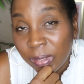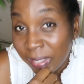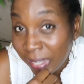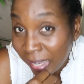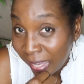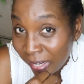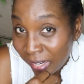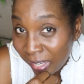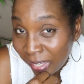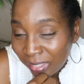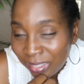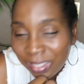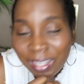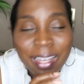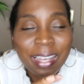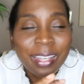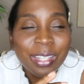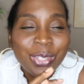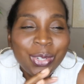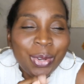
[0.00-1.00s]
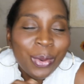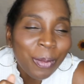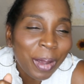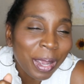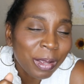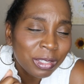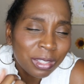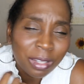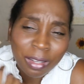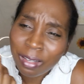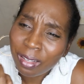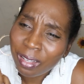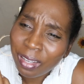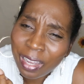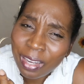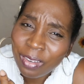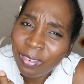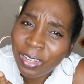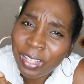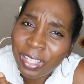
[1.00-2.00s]
Get it? You might say, Oh,
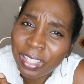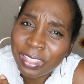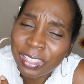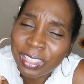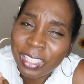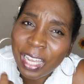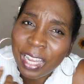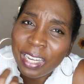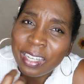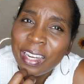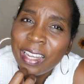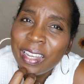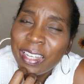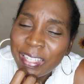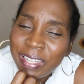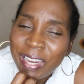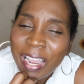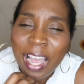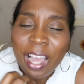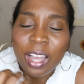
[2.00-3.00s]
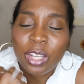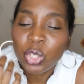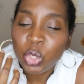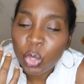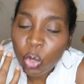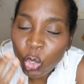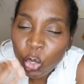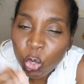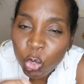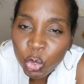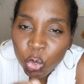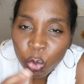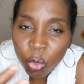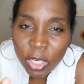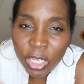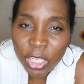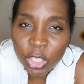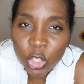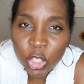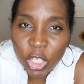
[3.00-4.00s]
I don't understand. Yeah, so you
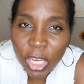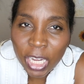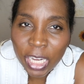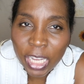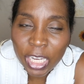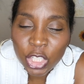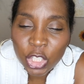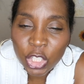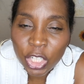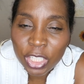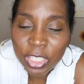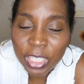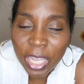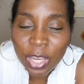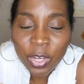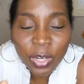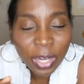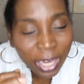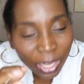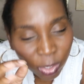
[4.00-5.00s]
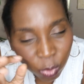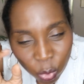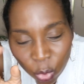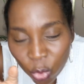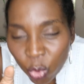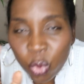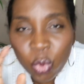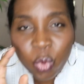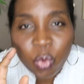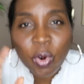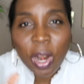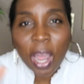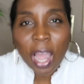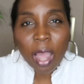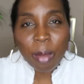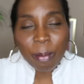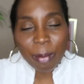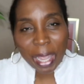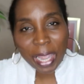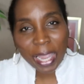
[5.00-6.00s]
do these challenges and you're like, Oh,
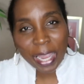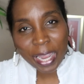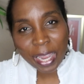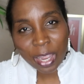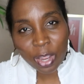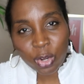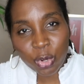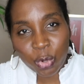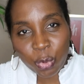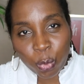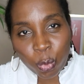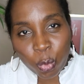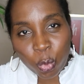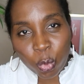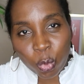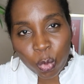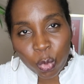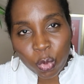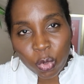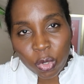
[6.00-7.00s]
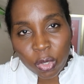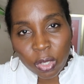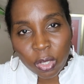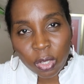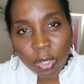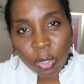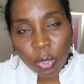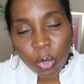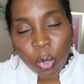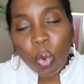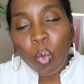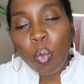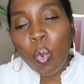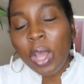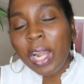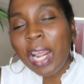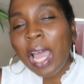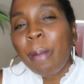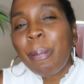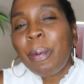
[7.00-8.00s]
rah, my hair grew.
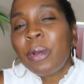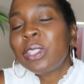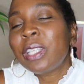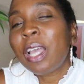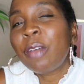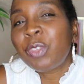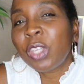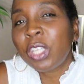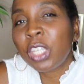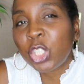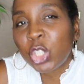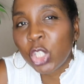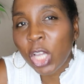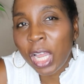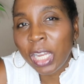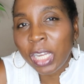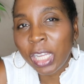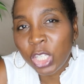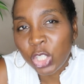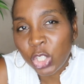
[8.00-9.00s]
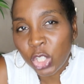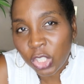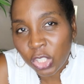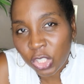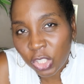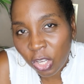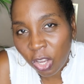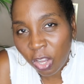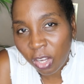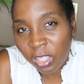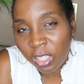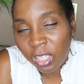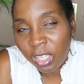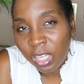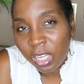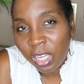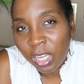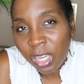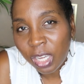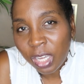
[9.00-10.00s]
What happens after the challenge is done?
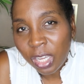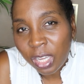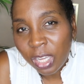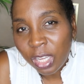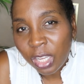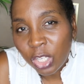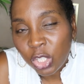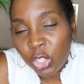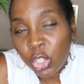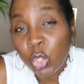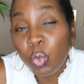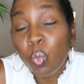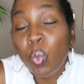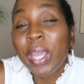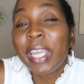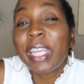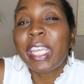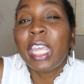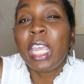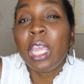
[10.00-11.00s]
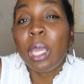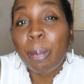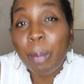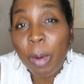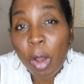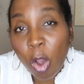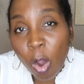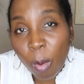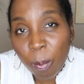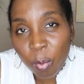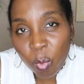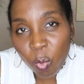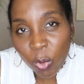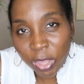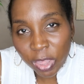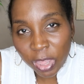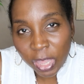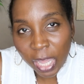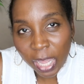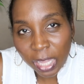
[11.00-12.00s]
Do we keep up
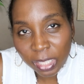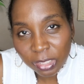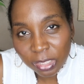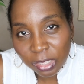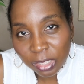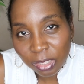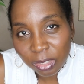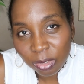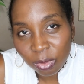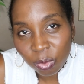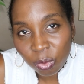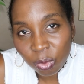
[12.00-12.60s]
with that?